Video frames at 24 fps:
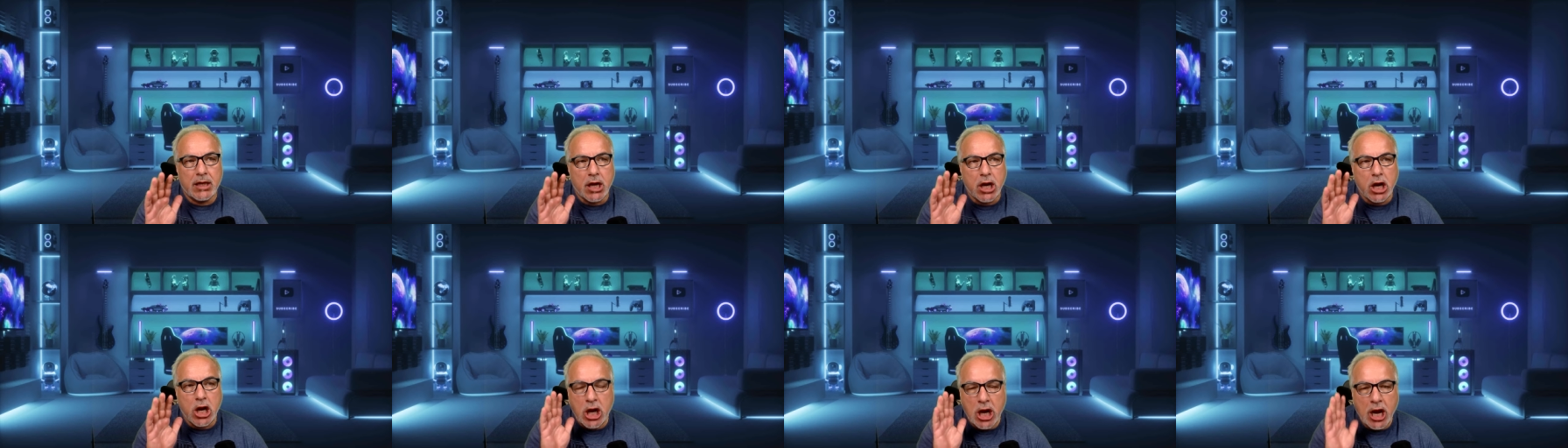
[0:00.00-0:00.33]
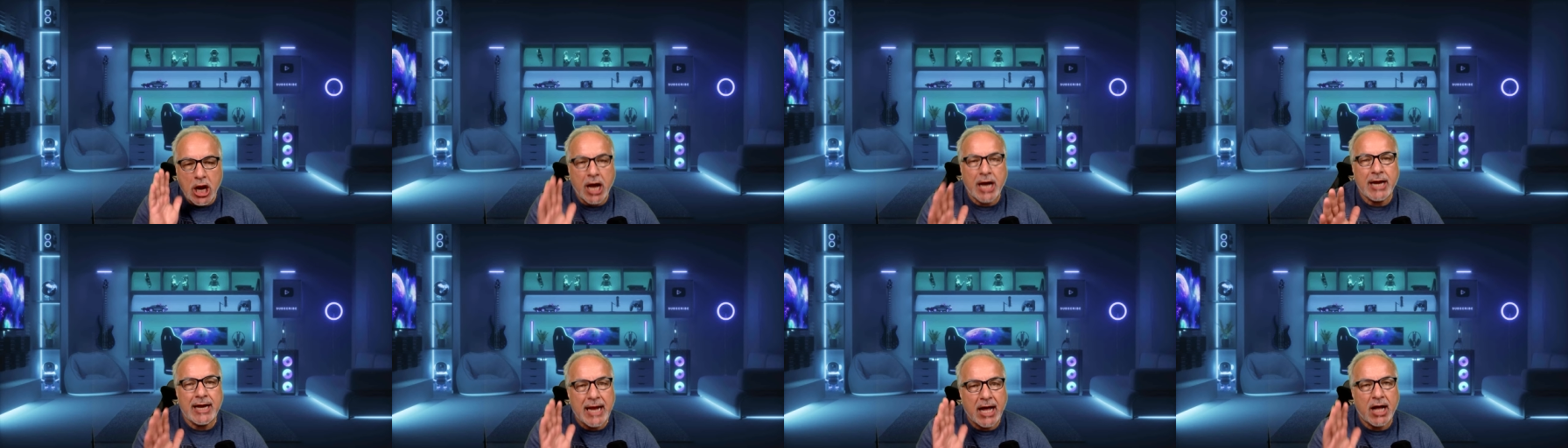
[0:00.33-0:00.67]

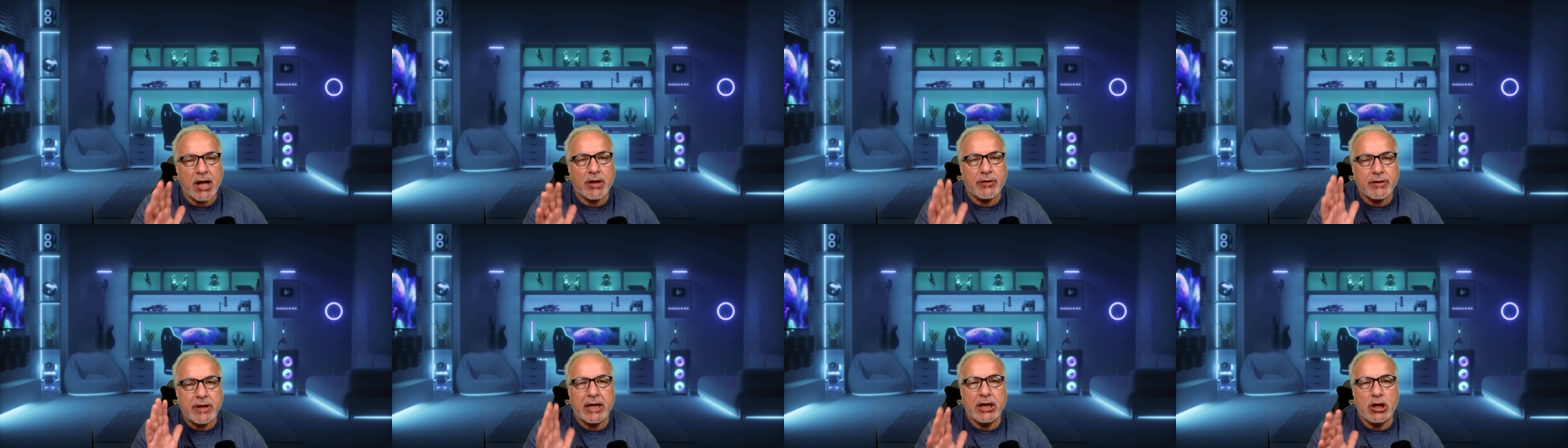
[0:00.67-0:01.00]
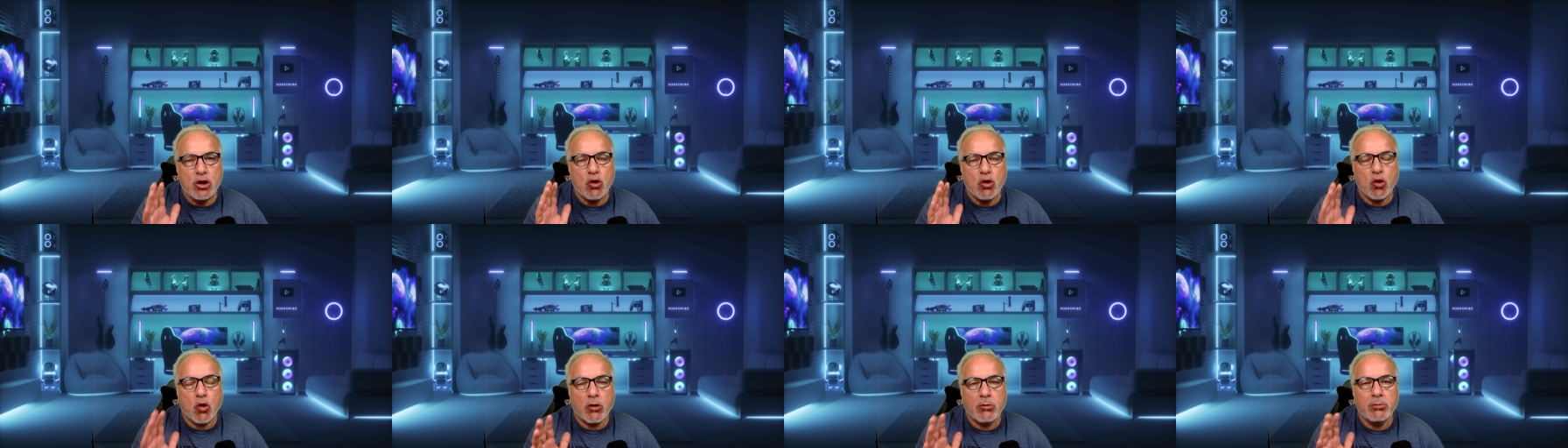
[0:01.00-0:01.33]
not how they
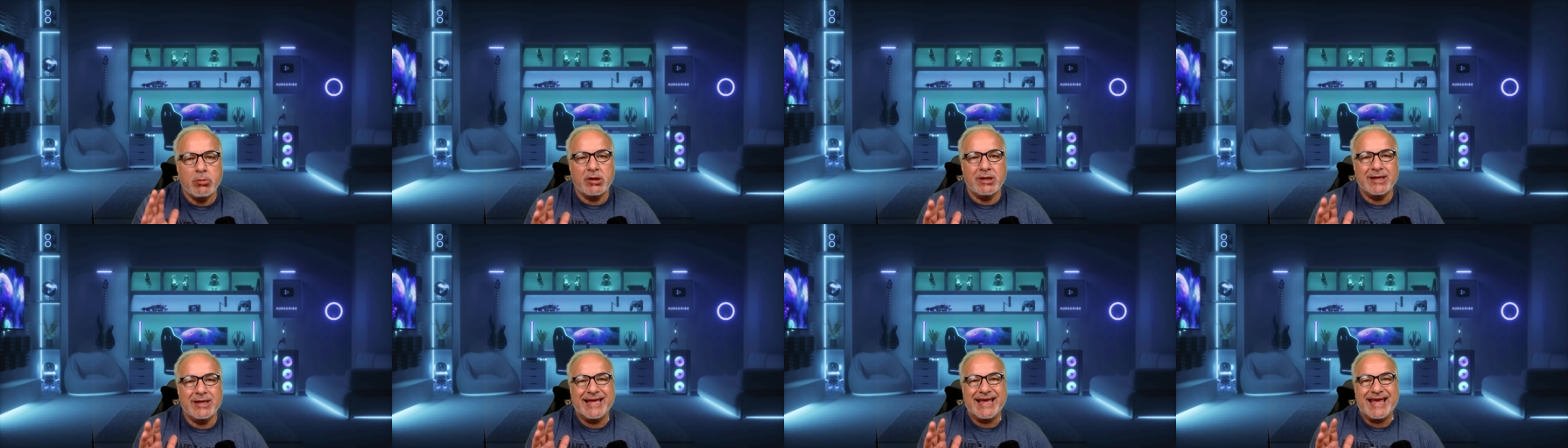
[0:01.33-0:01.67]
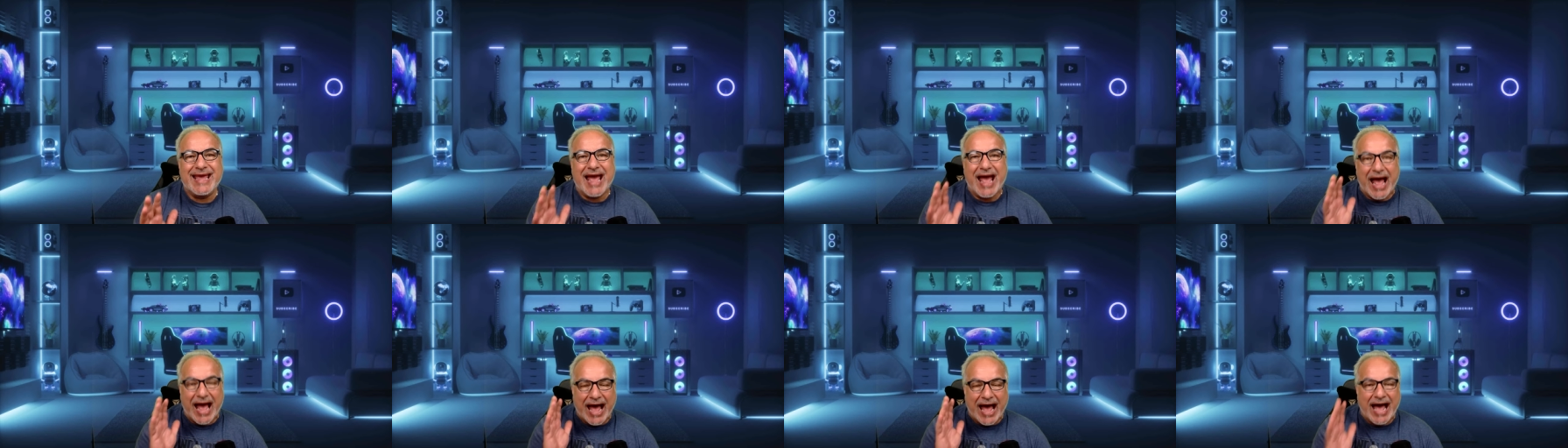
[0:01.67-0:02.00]
normally
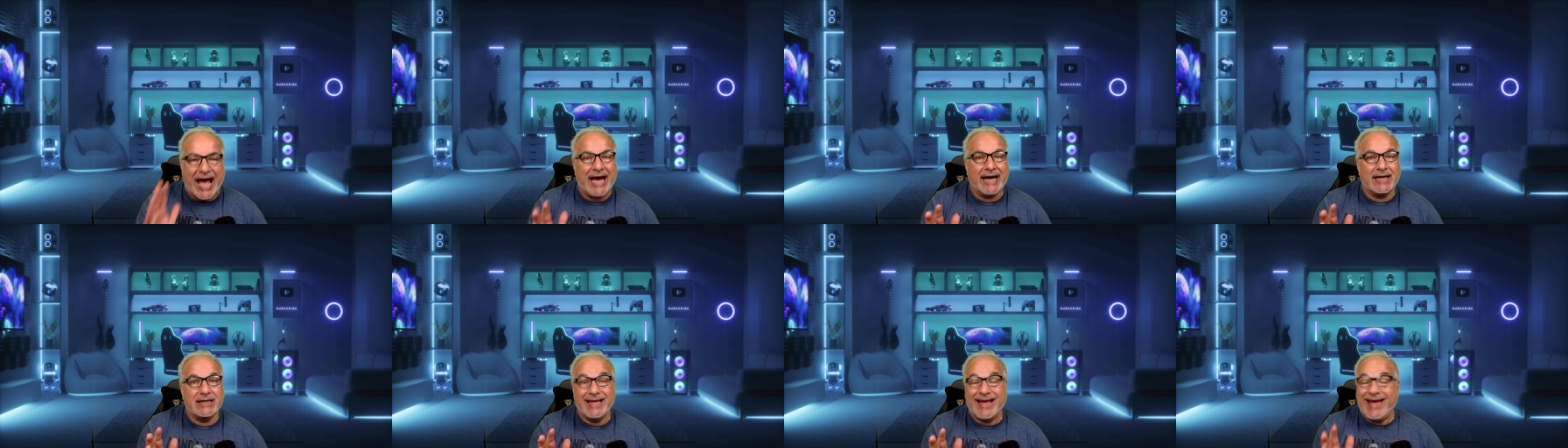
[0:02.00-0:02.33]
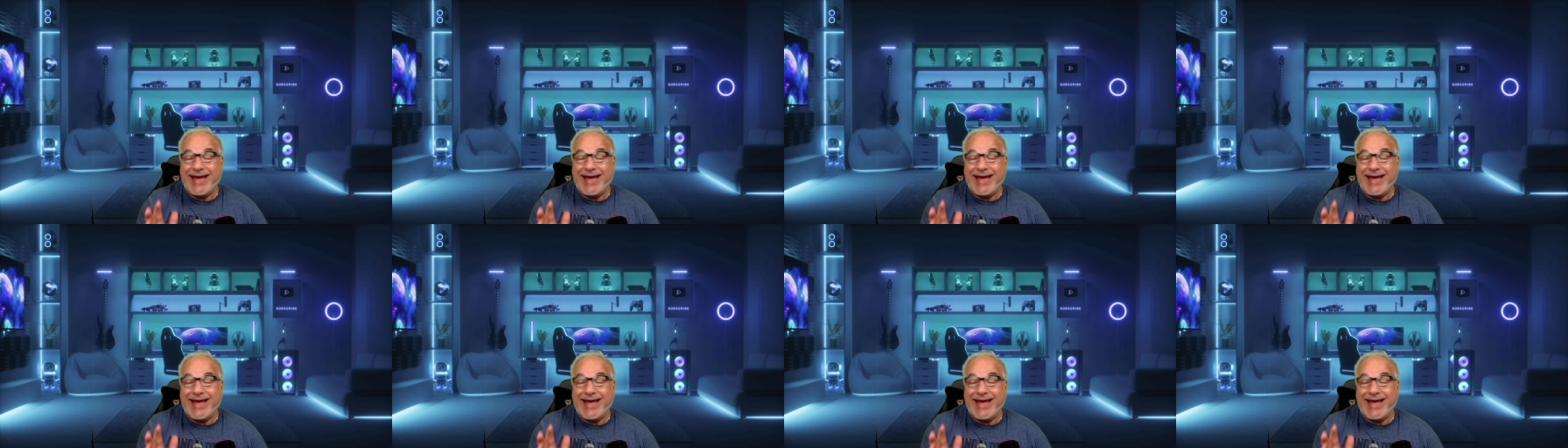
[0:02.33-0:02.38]
act.